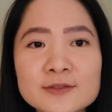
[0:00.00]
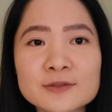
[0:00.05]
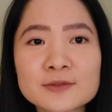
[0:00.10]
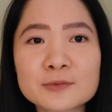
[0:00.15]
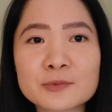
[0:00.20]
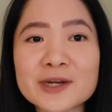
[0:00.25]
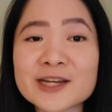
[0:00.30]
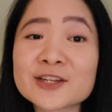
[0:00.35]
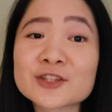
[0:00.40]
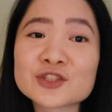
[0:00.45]

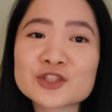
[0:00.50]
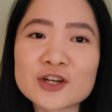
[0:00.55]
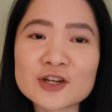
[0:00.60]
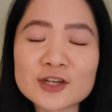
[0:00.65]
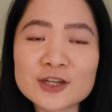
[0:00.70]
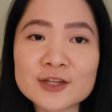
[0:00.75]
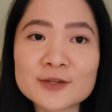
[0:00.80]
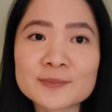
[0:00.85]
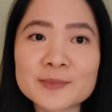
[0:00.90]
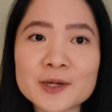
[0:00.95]
while
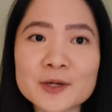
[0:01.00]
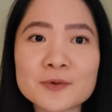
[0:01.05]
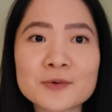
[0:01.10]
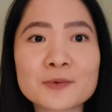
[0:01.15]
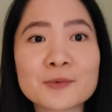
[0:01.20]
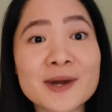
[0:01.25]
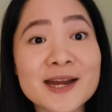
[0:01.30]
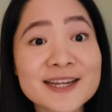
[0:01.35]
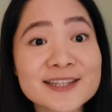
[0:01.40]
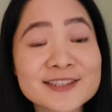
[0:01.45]
talking about
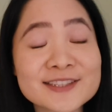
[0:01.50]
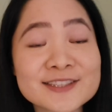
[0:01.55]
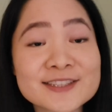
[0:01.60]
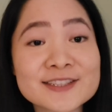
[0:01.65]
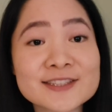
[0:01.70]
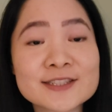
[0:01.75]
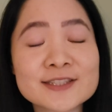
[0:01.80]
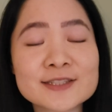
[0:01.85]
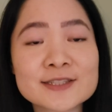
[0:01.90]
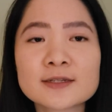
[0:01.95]

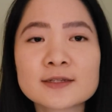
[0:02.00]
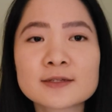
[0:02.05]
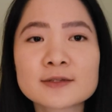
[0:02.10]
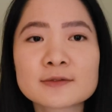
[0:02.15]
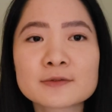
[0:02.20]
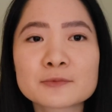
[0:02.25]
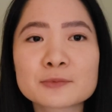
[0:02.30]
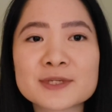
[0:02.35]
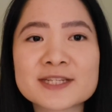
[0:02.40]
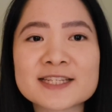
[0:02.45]
Wylan
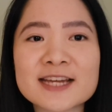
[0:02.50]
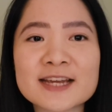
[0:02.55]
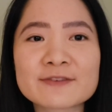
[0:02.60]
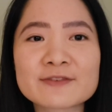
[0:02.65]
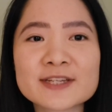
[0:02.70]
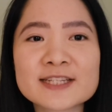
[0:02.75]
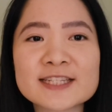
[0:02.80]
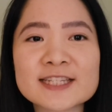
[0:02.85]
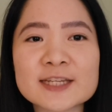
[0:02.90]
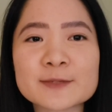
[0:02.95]
we dive
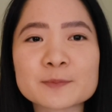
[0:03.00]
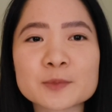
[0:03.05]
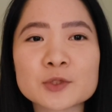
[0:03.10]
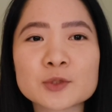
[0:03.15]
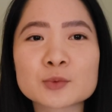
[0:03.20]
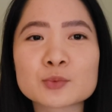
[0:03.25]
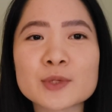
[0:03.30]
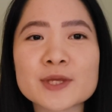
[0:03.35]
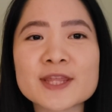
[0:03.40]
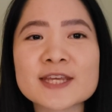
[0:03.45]
in deeper
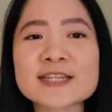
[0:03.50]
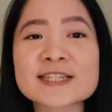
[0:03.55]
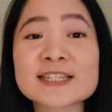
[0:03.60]
with his